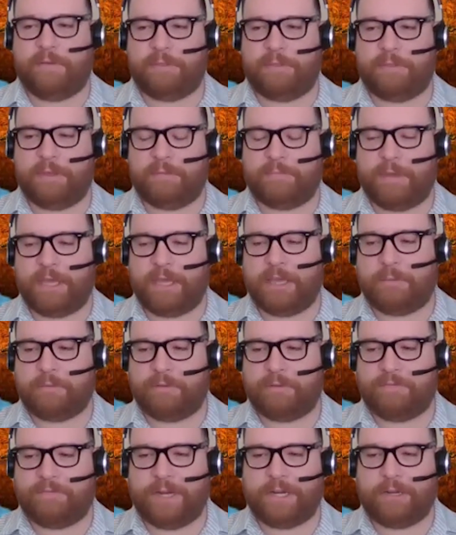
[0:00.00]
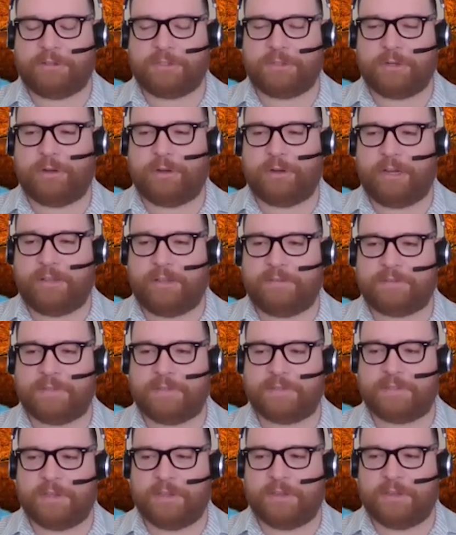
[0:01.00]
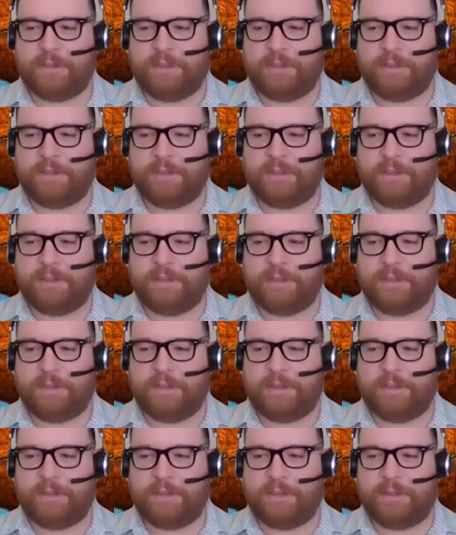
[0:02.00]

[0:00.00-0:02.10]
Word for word: I think being able to find alternatives is